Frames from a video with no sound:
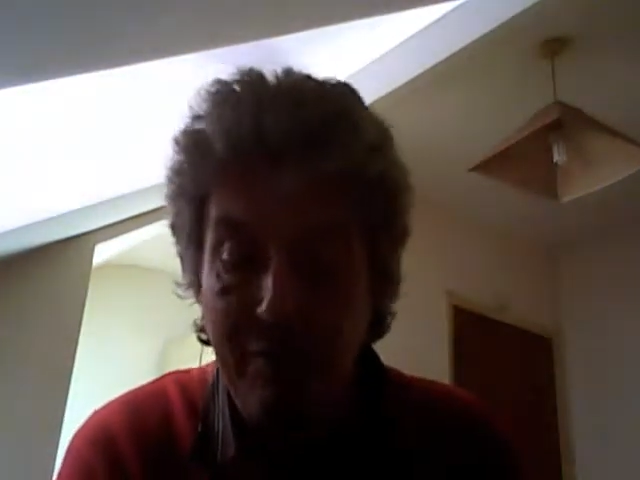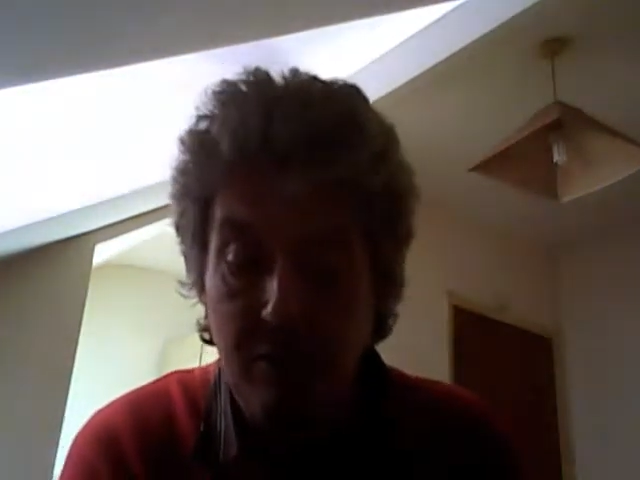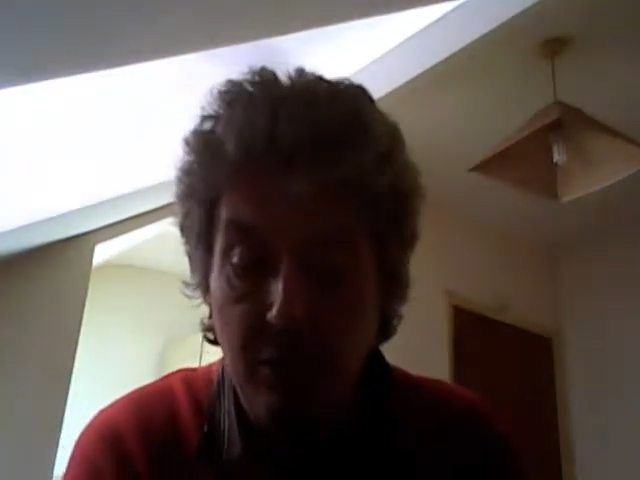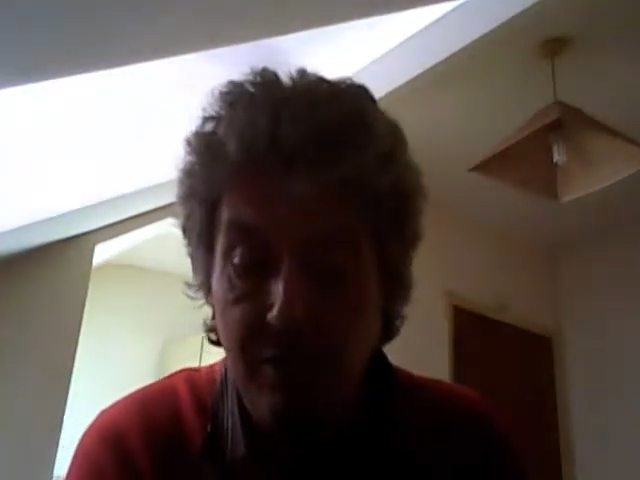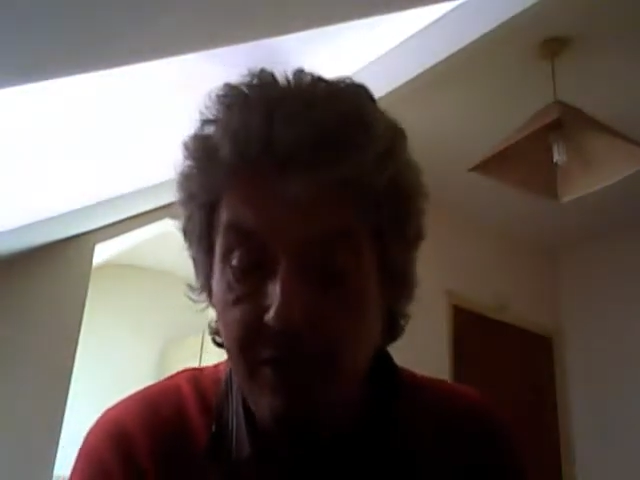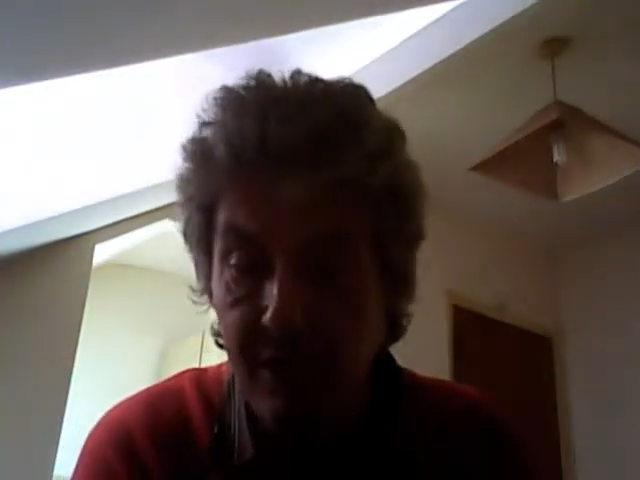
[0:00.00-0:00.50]
have
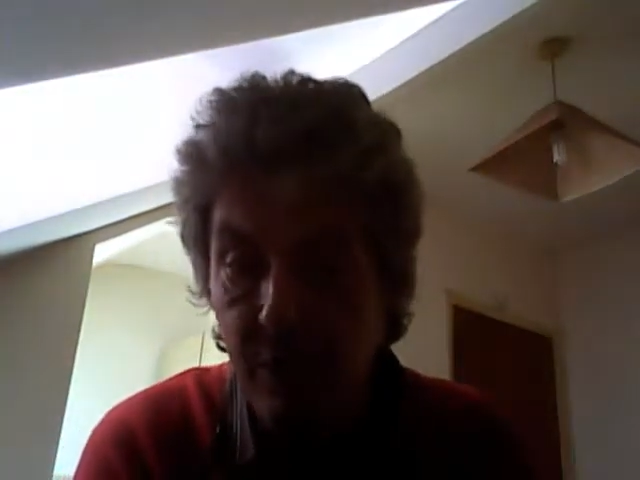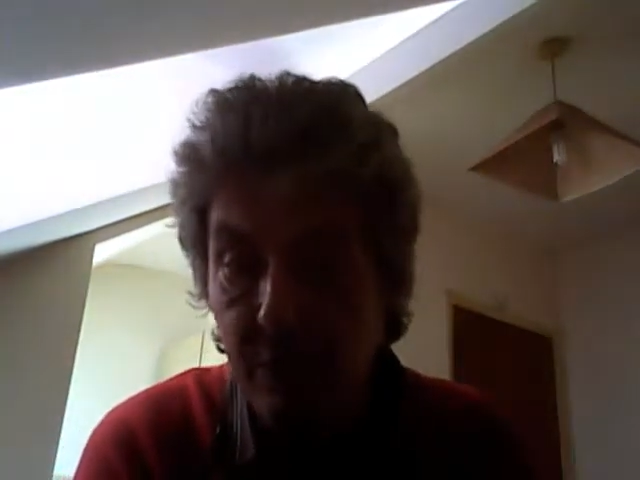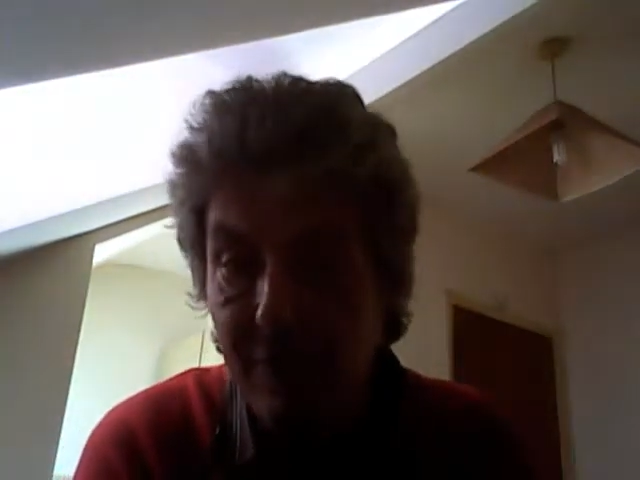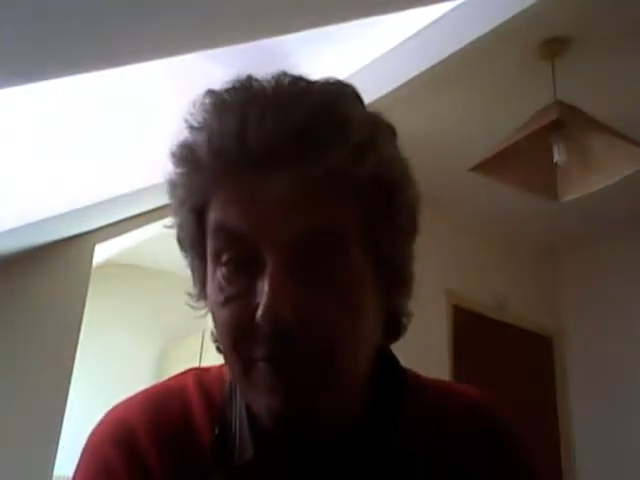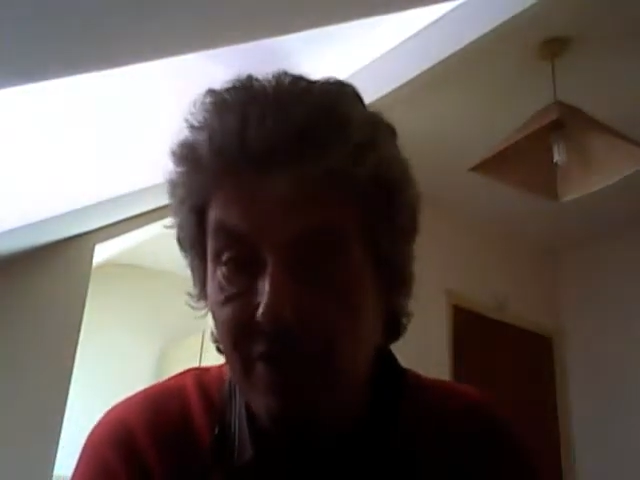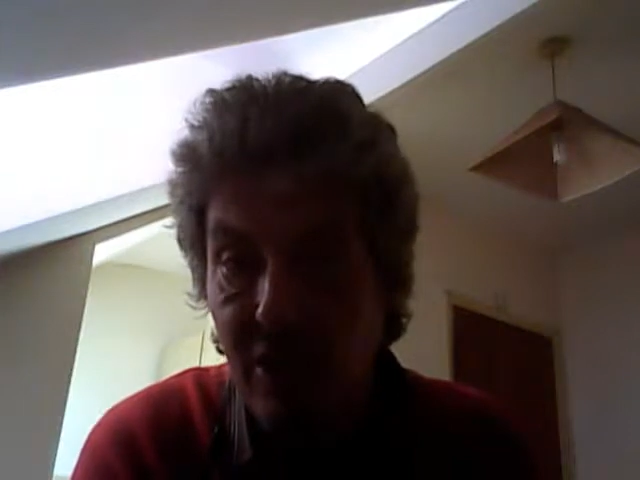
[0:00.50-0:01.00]
got to deal
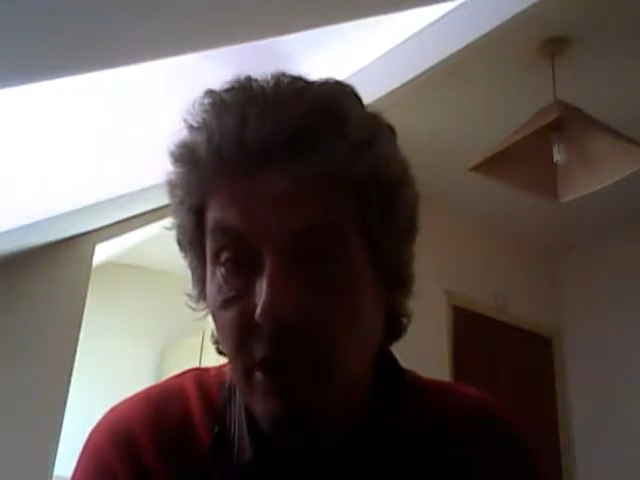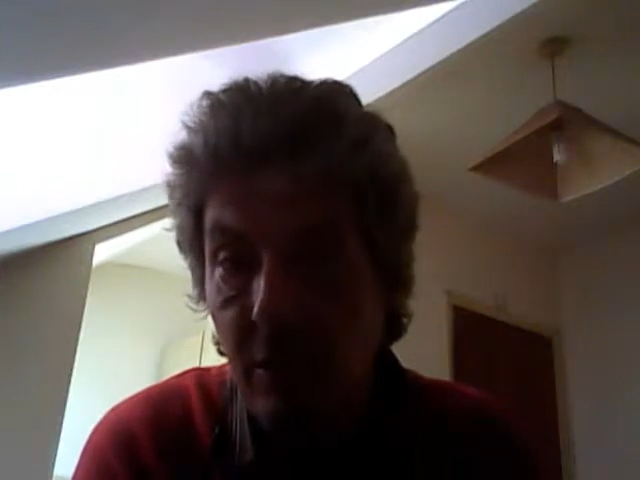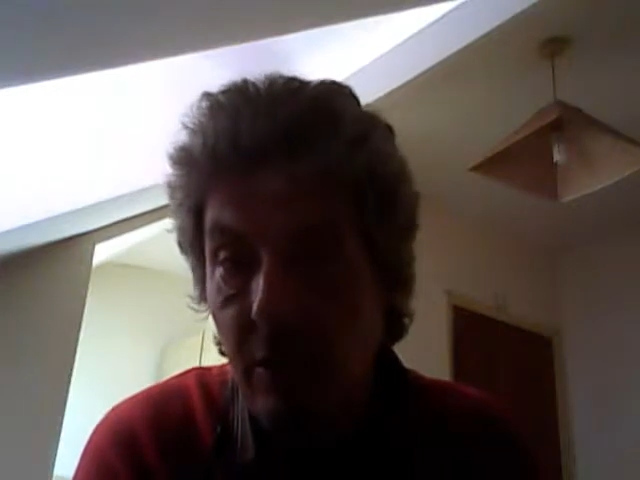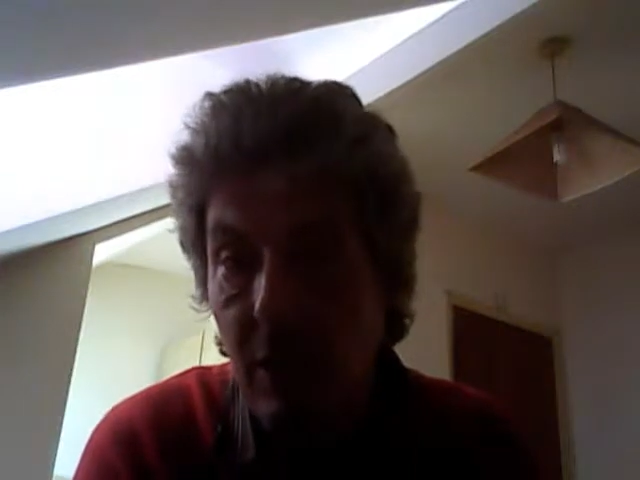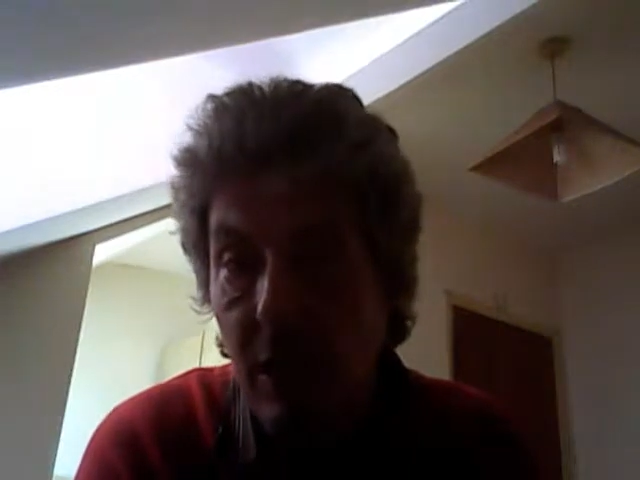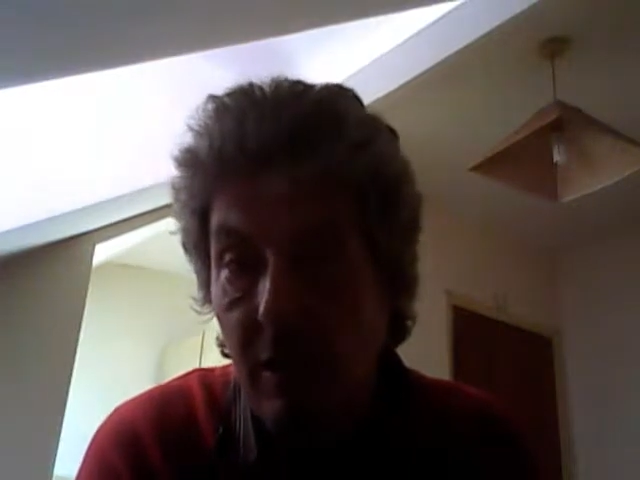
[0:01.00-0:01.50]
with.
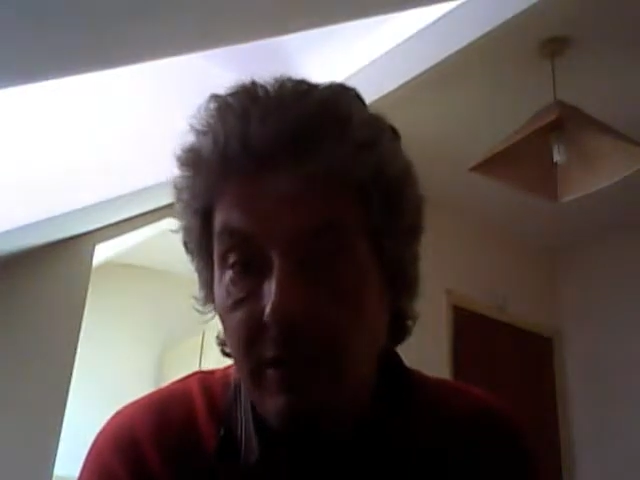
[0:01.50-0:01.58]
So,